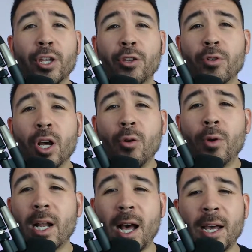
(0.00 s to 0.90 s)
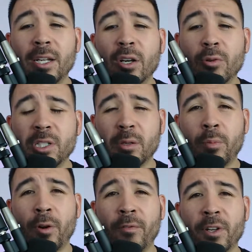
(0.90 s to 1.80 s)
You know it. I know it's the
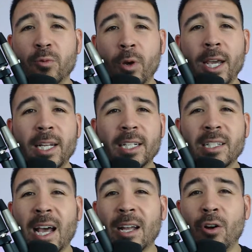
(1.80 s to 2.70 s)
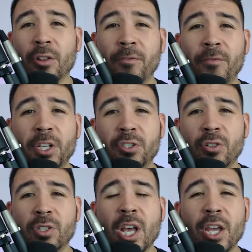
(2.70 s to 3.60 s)
perfect weight. It's got all the features.